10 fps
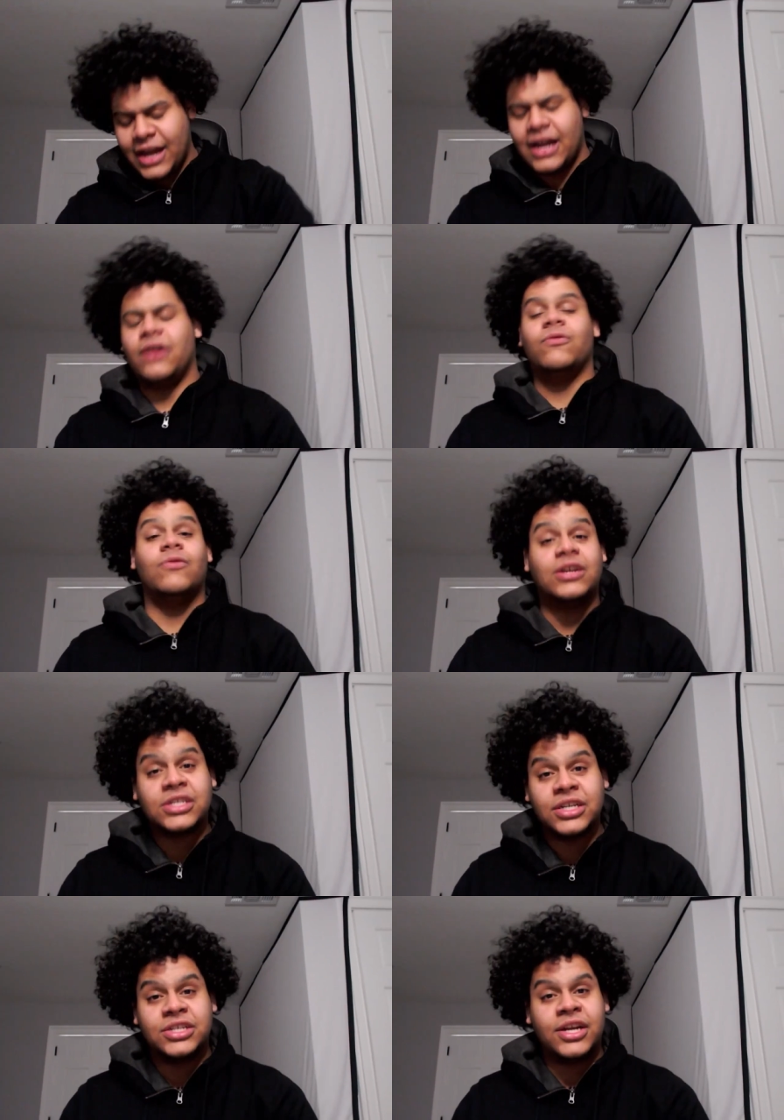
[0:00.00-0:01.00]
I got a
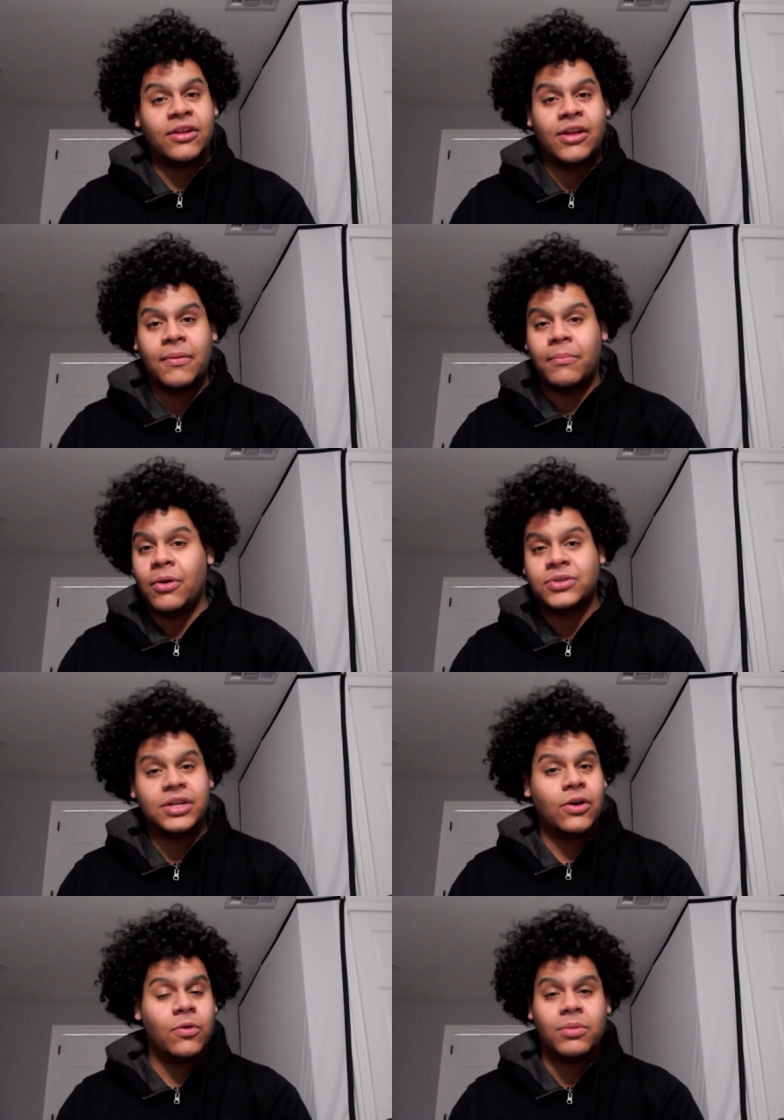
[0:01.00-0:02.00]
wrestling channel that I'm
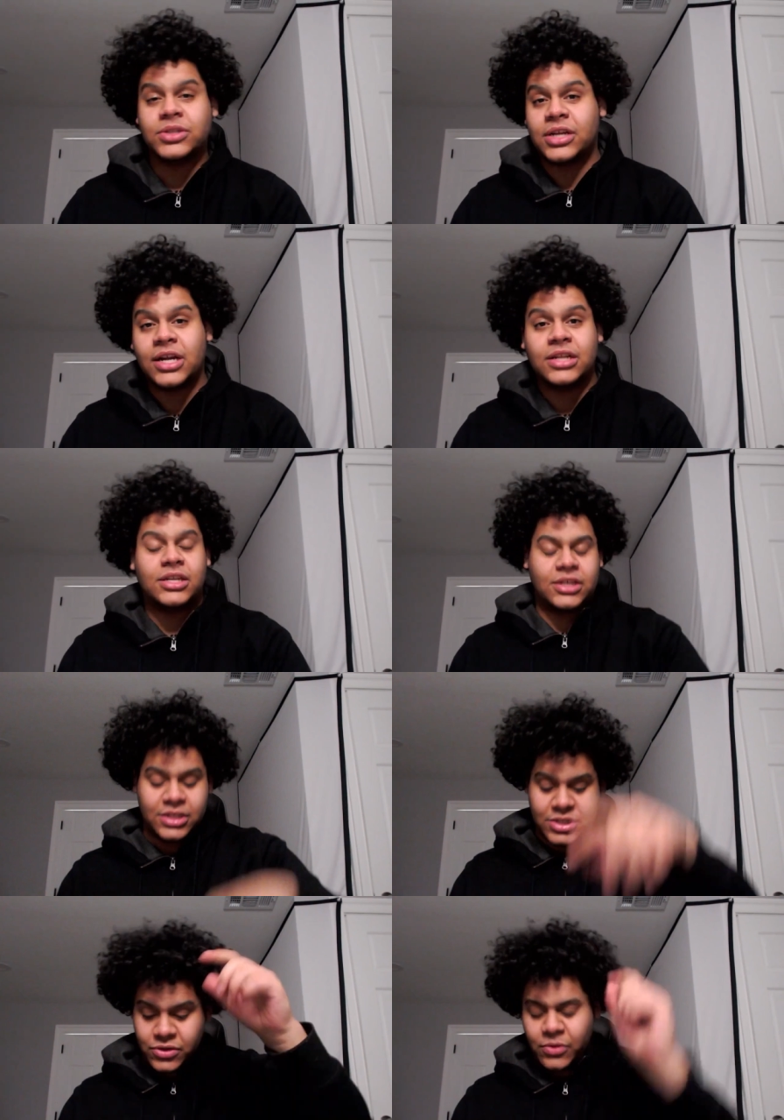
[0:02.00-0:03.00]
posting a whole bunch of content
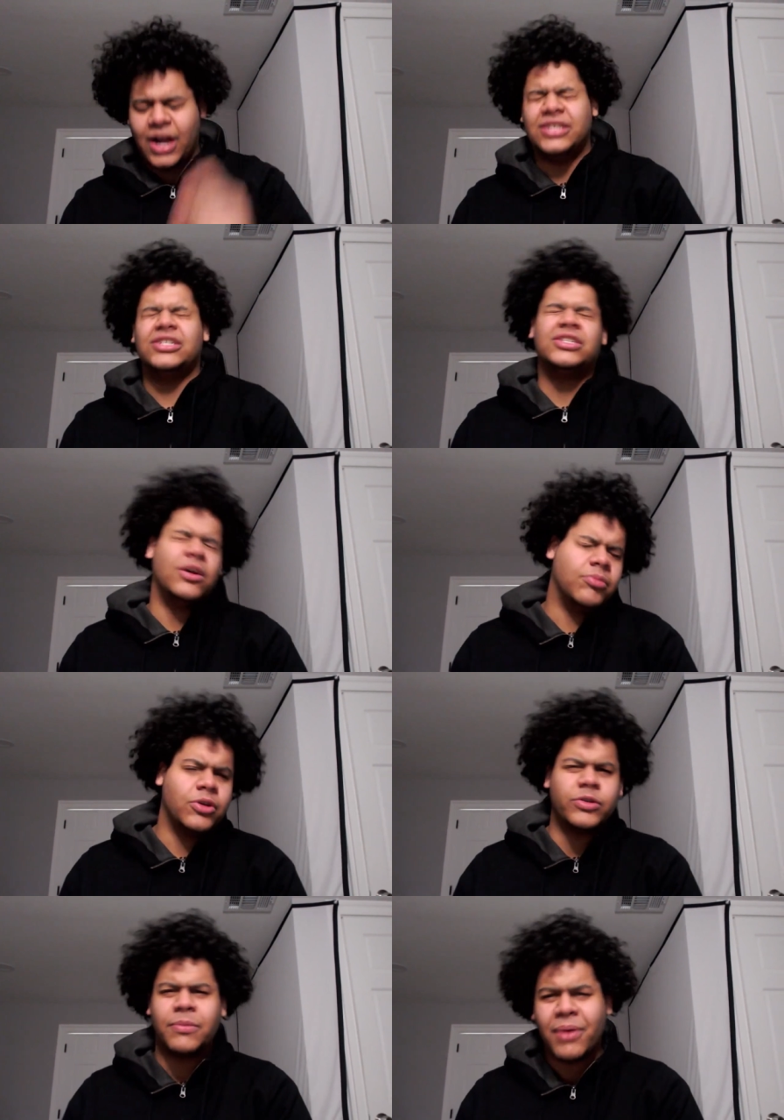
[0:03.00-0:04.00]
into. I just
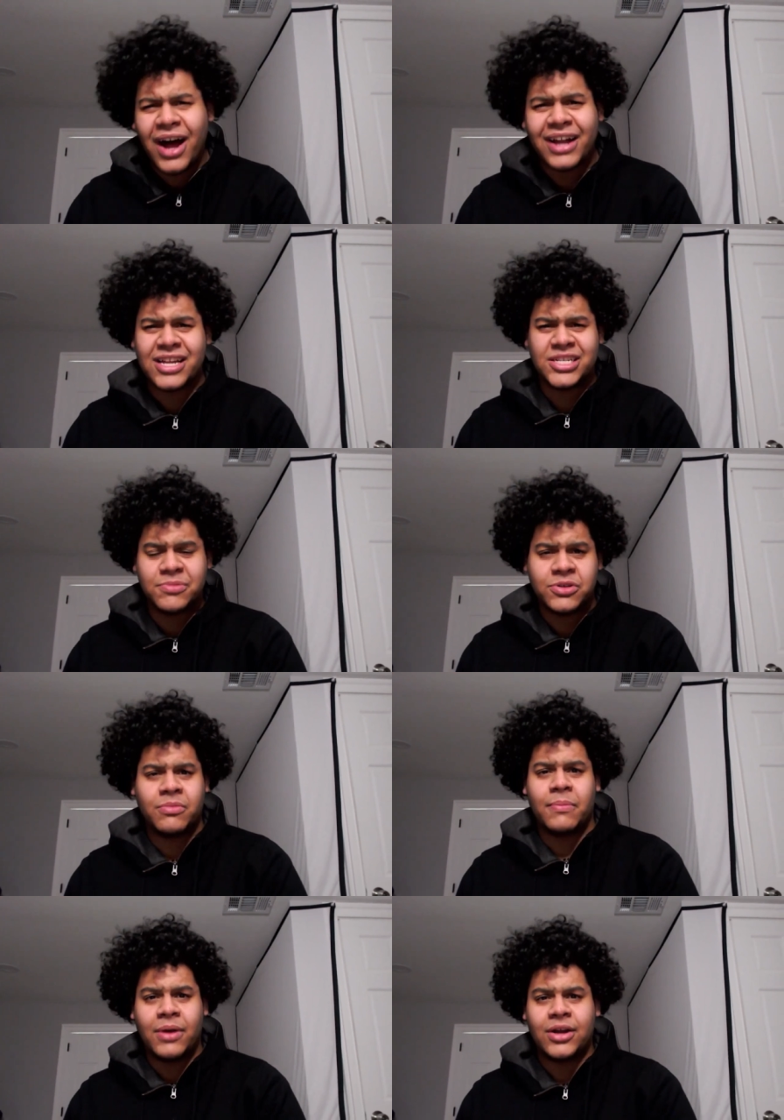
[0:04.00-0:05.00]
uploaded a podcast into
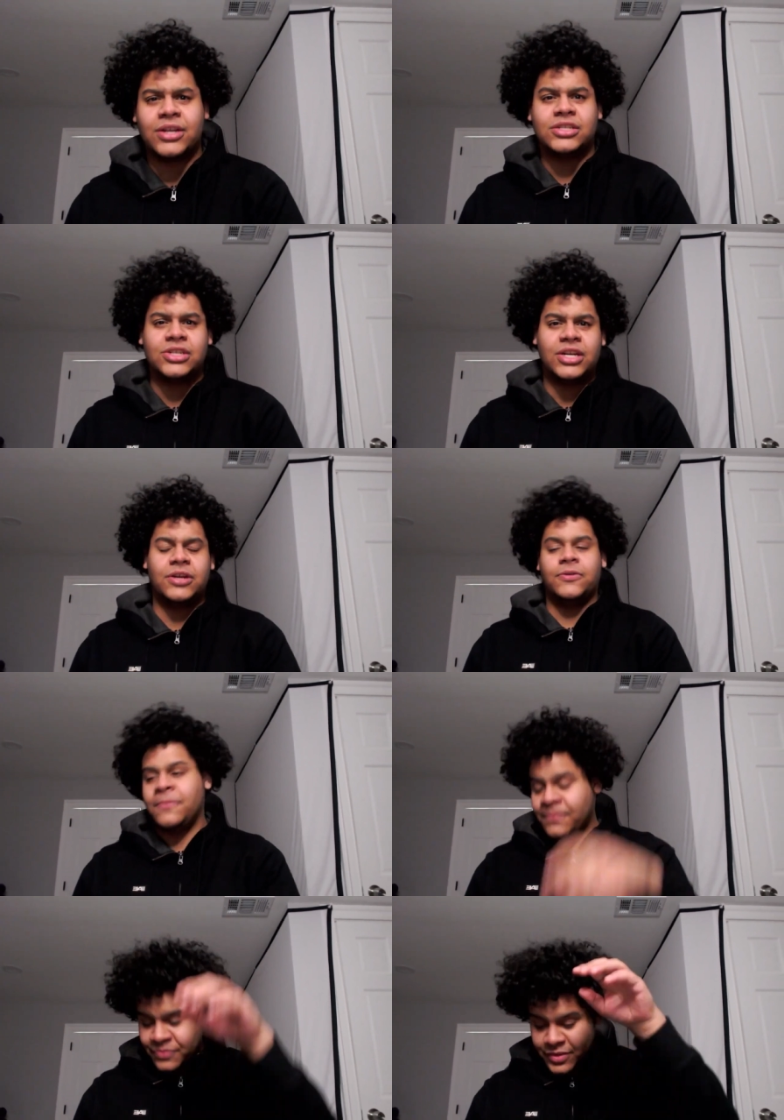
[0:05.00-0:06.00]
my podcast channel.
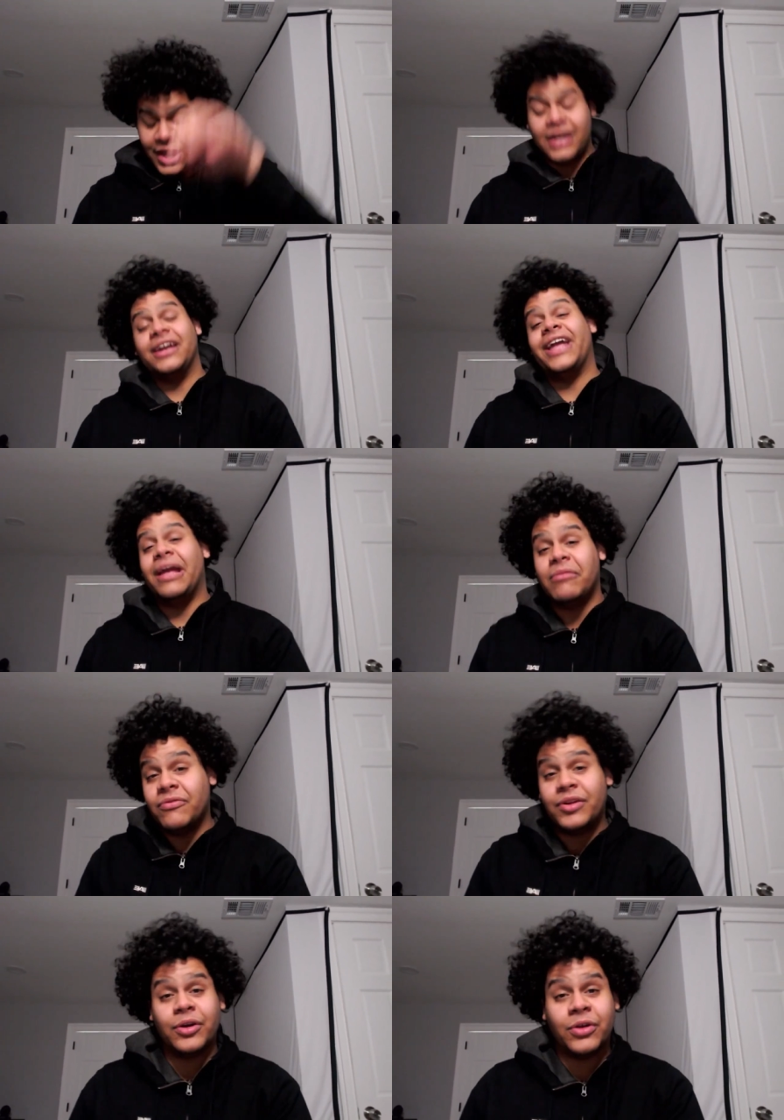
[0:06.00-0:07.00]
And a
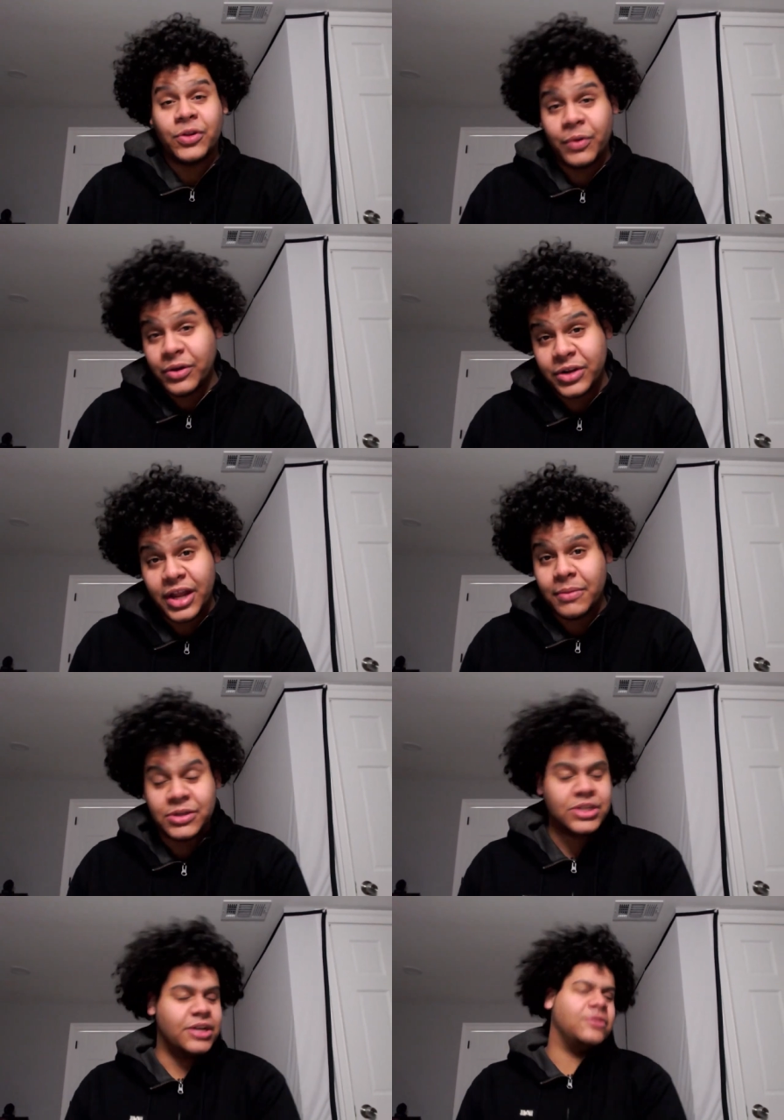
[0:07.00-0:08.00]
gaming video on the way on the
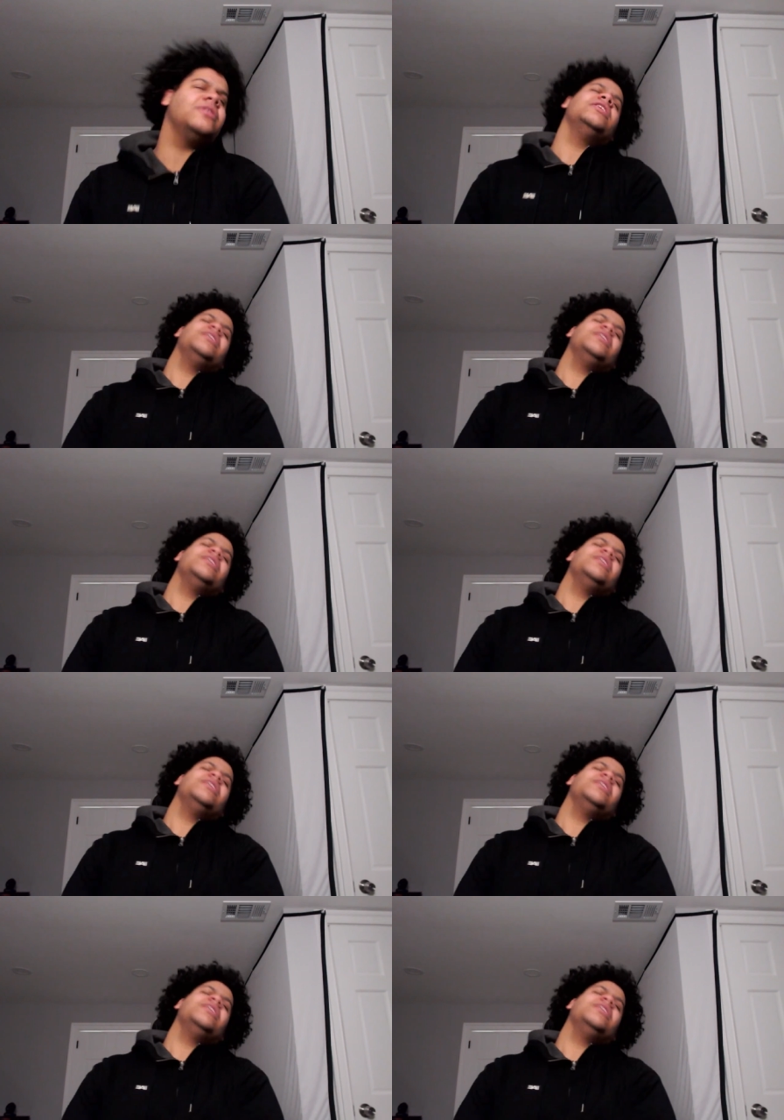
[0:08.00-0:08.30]
gaming channel.